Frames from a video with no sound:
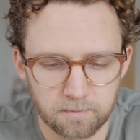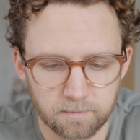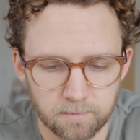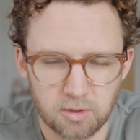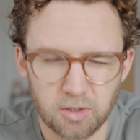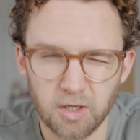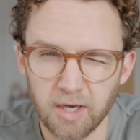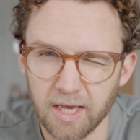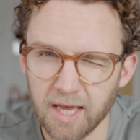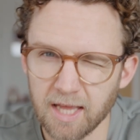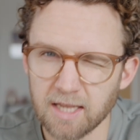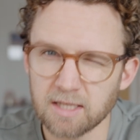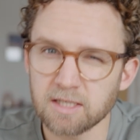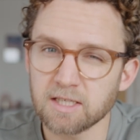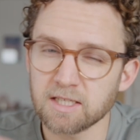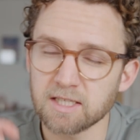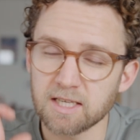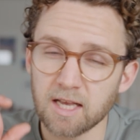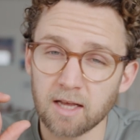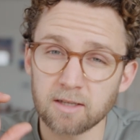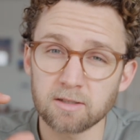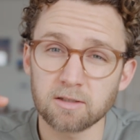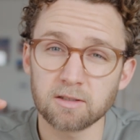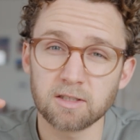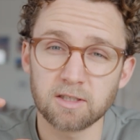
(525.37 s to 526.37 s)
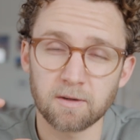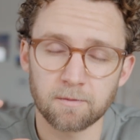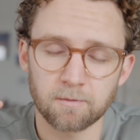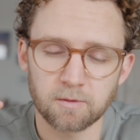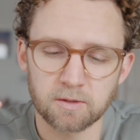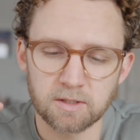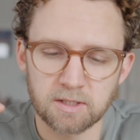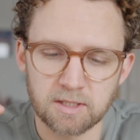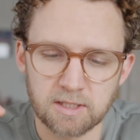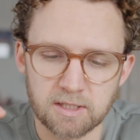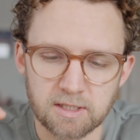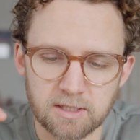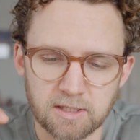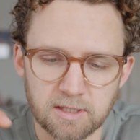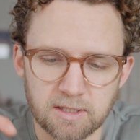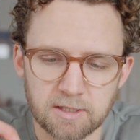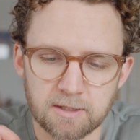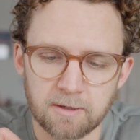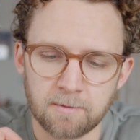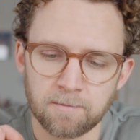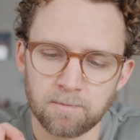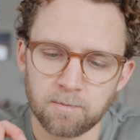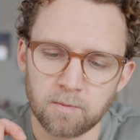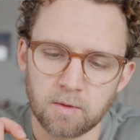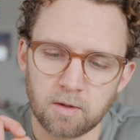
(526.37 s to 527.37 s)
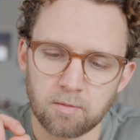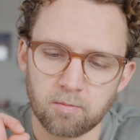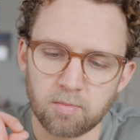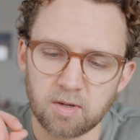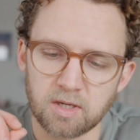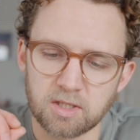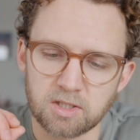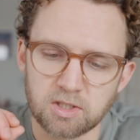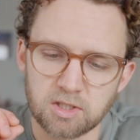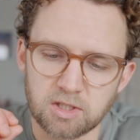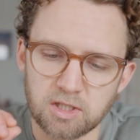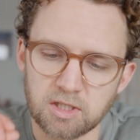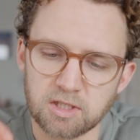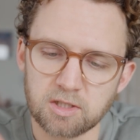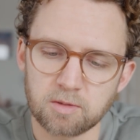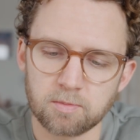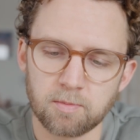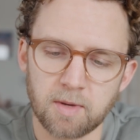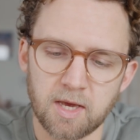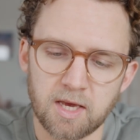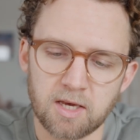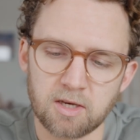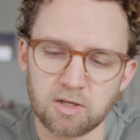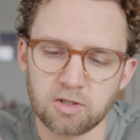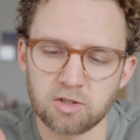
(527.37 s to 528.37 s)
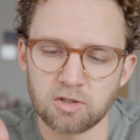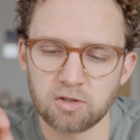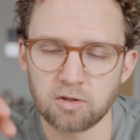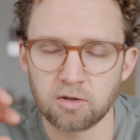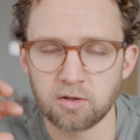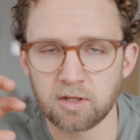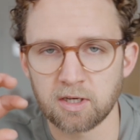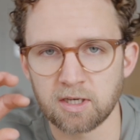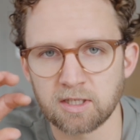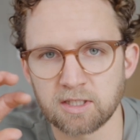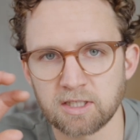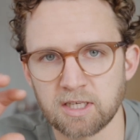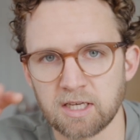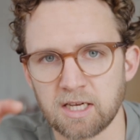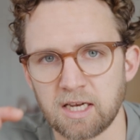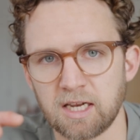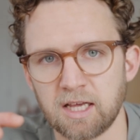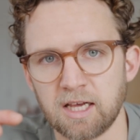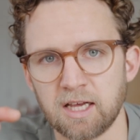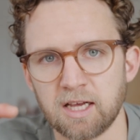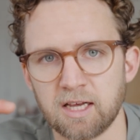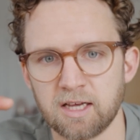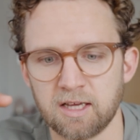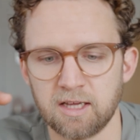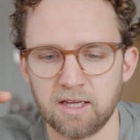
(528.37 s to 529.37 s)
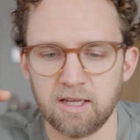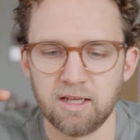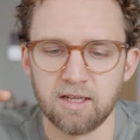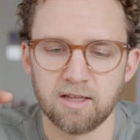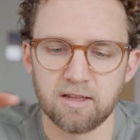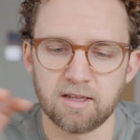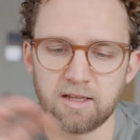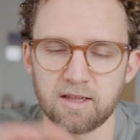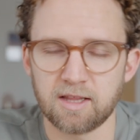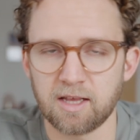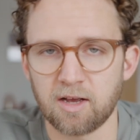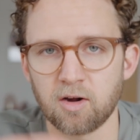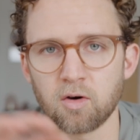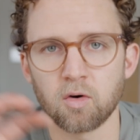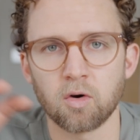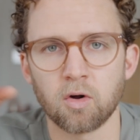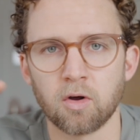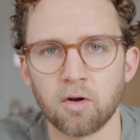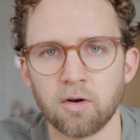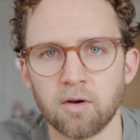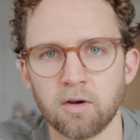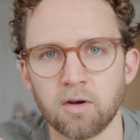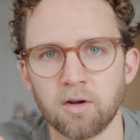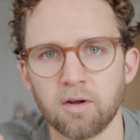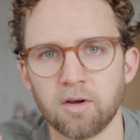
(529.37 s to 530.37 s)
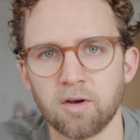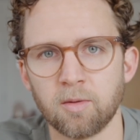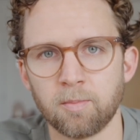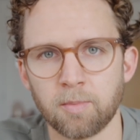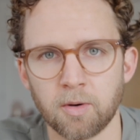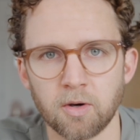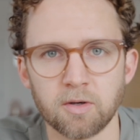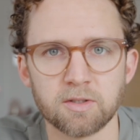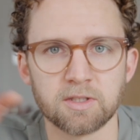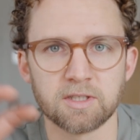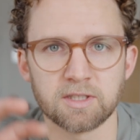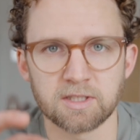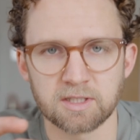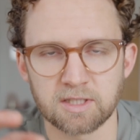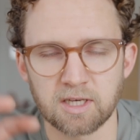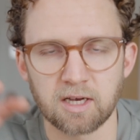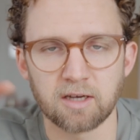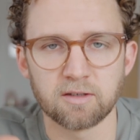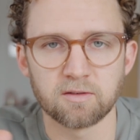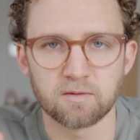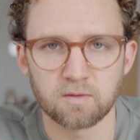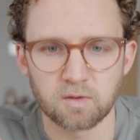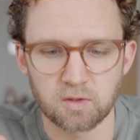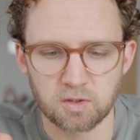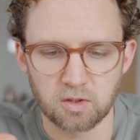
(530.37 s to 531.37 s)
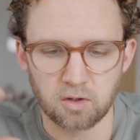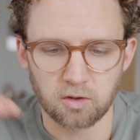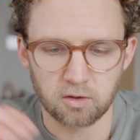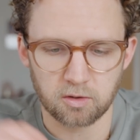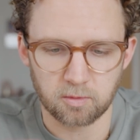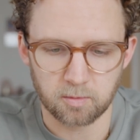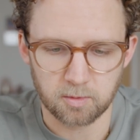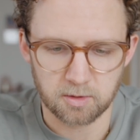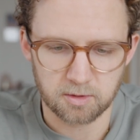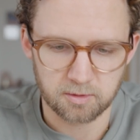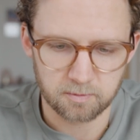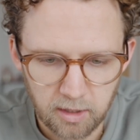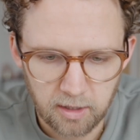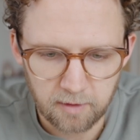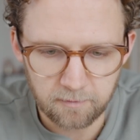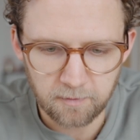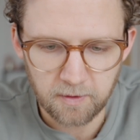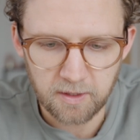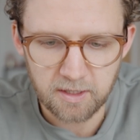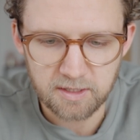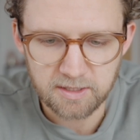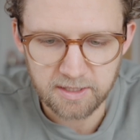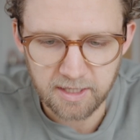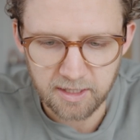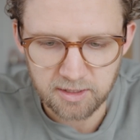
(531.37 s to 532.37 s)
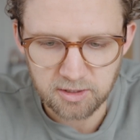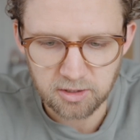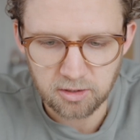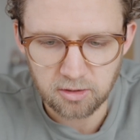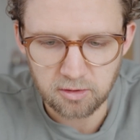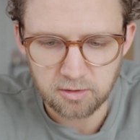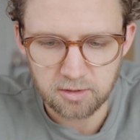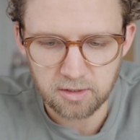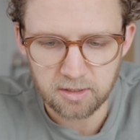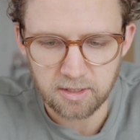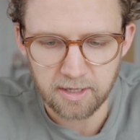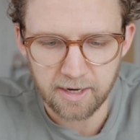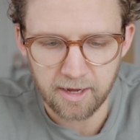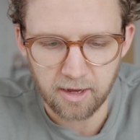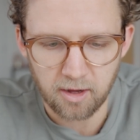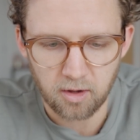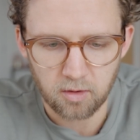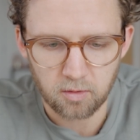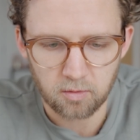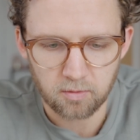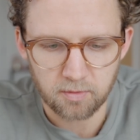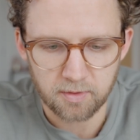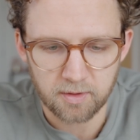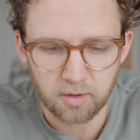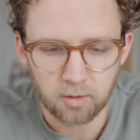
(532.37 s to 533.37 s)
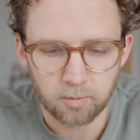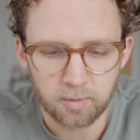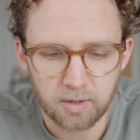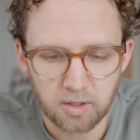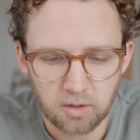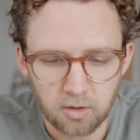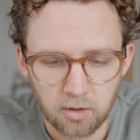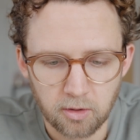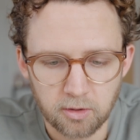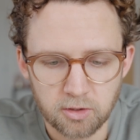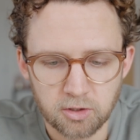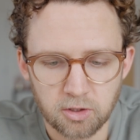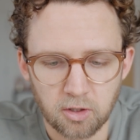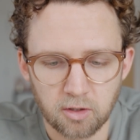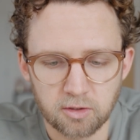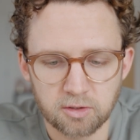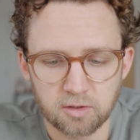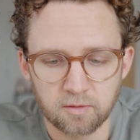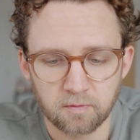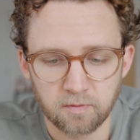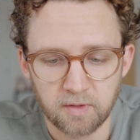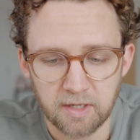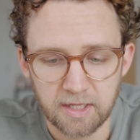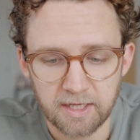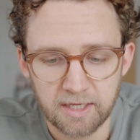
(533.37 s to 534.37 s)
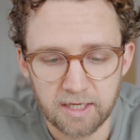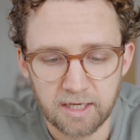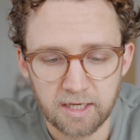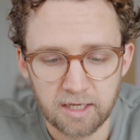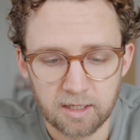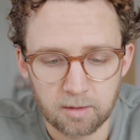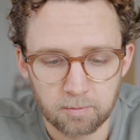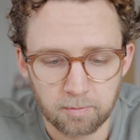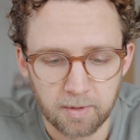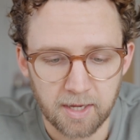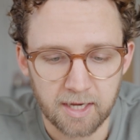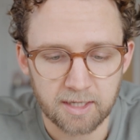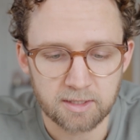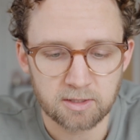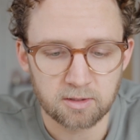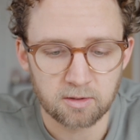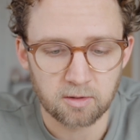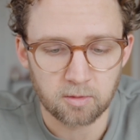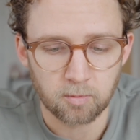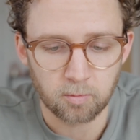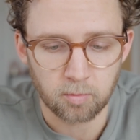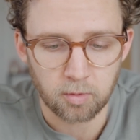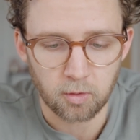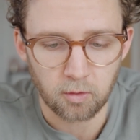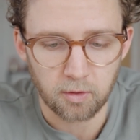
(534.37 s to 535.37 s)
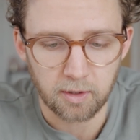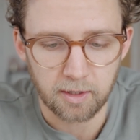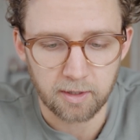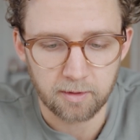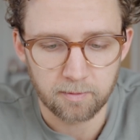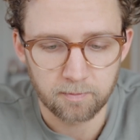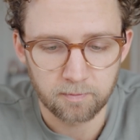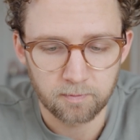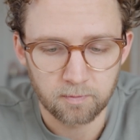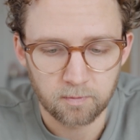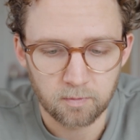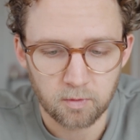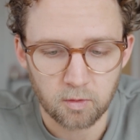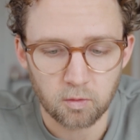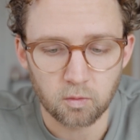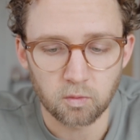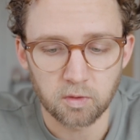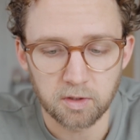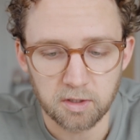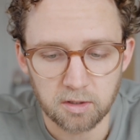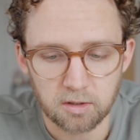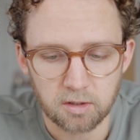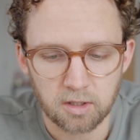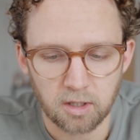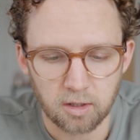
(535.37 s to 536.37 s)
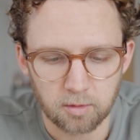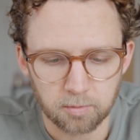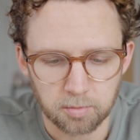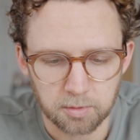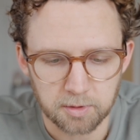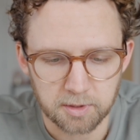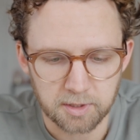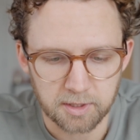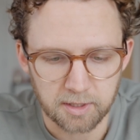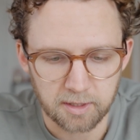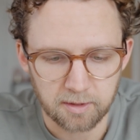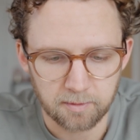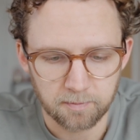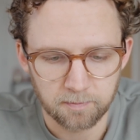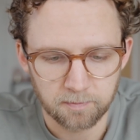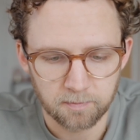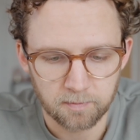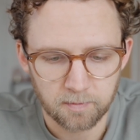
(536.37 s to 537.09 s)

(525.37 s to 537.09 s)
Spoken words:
So again, subtle differences, but just making sure that it's clear that they're on opposing sides of this argument. If he is executed now, there'll be no chance of linking it back to the employer, the real culprit here.